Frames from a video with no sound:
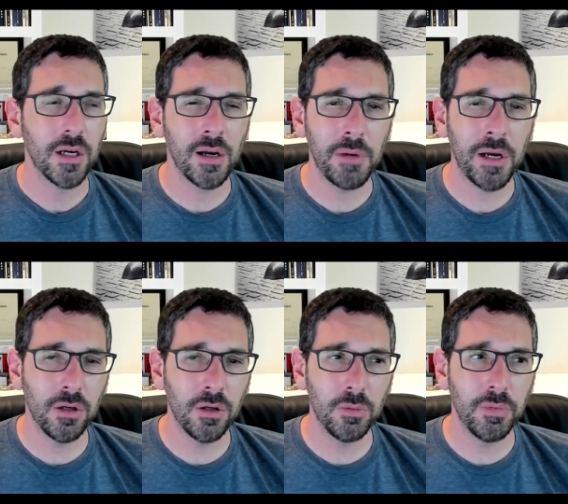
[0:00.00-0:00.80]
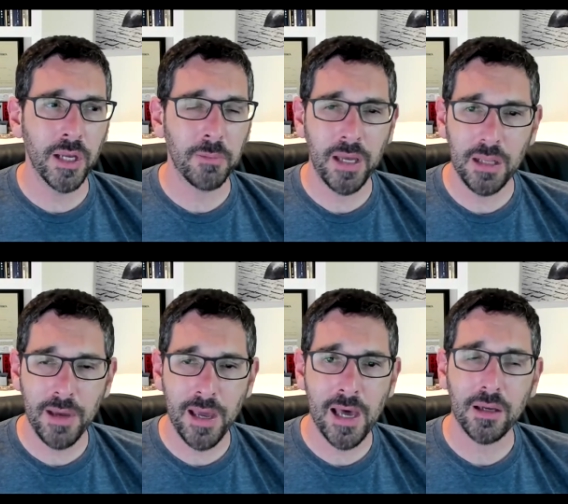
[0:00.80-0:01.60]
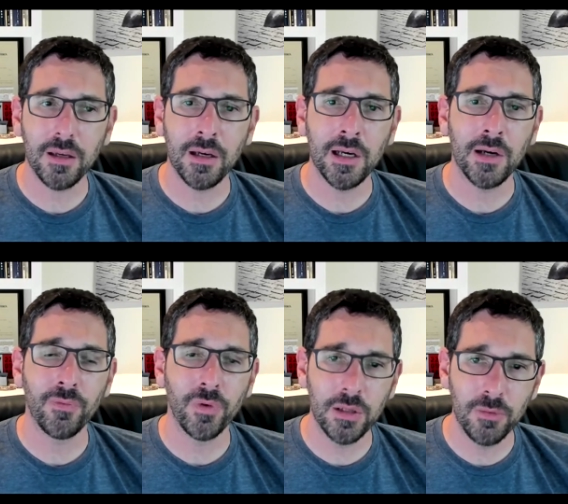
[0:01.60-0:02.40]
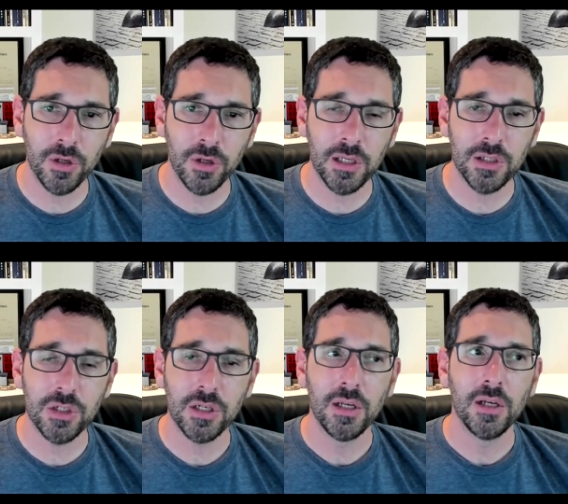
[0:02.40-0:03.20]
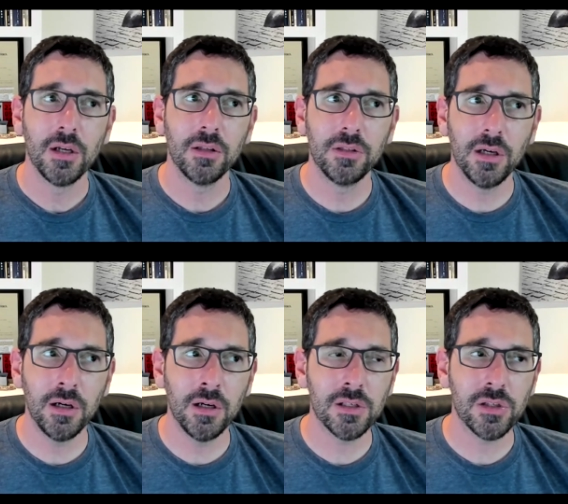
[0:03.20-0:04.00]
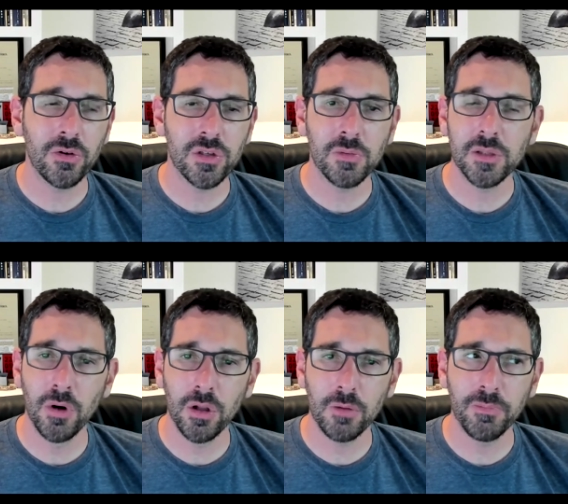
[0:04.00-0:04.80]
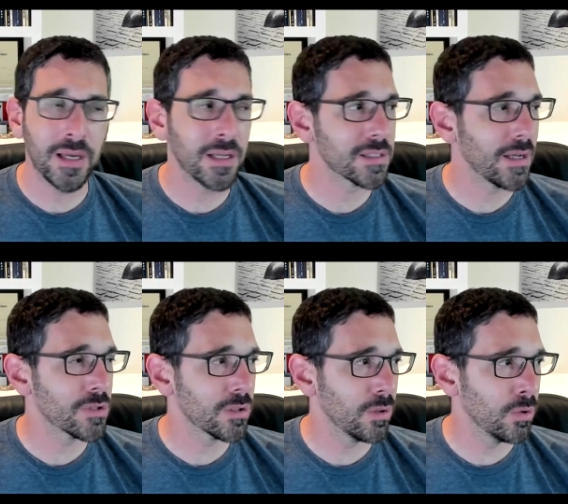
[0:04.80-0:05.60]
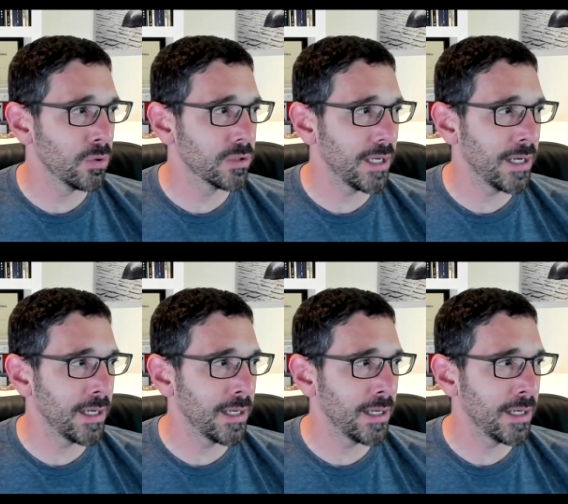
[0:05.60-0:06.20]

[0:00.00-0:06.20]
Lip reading: I know like PennyMac, Freedom Mortgage does. There's some smaller banks. I was told